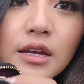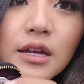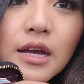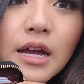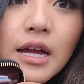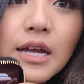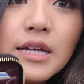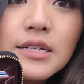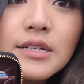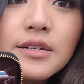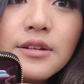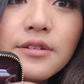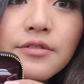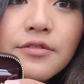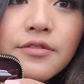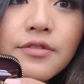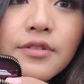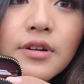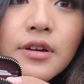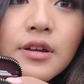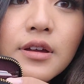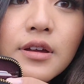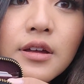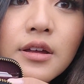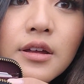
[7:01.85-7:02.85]
kind of
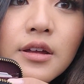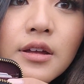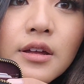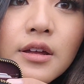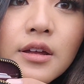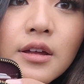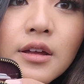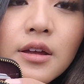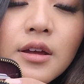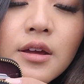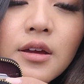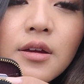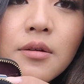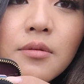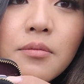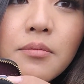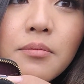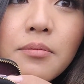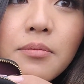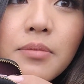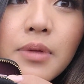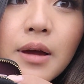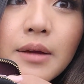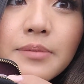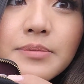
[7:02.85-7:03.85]

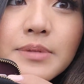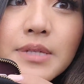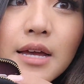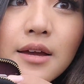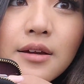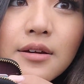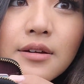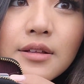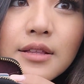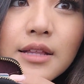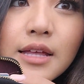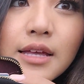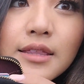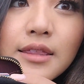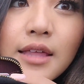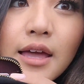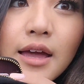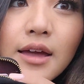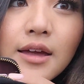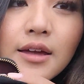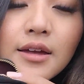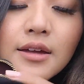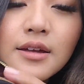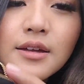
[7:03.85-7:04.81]
pops out like that.